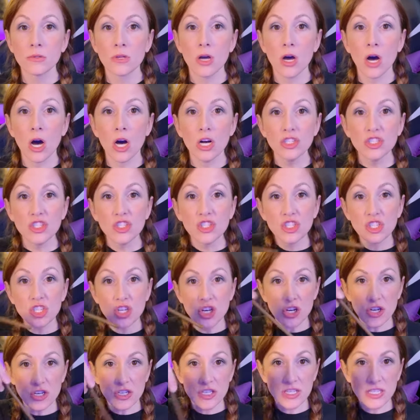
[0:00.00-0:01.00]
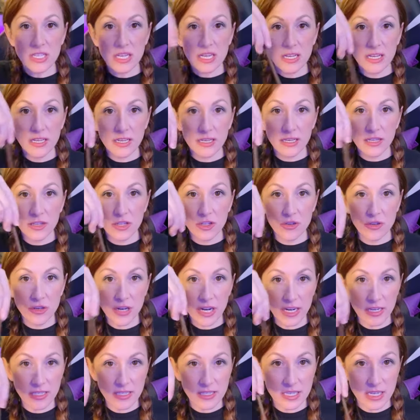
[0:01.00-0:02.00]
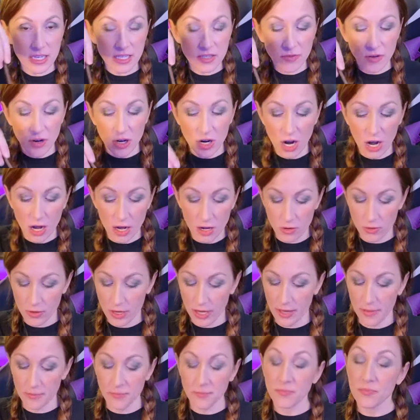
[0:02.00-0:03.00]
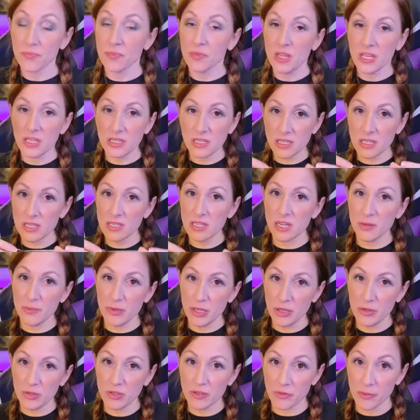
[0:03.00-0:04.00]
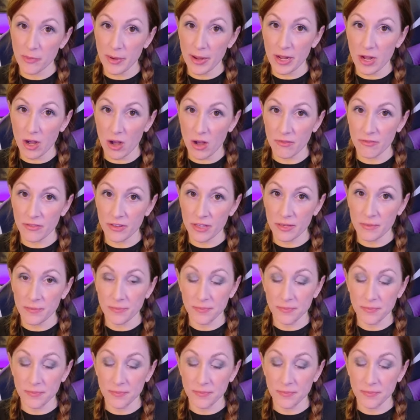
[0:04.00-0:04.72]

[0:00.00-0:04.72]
A stir stick in the United States for, okay, this is gonna be used for my coffee.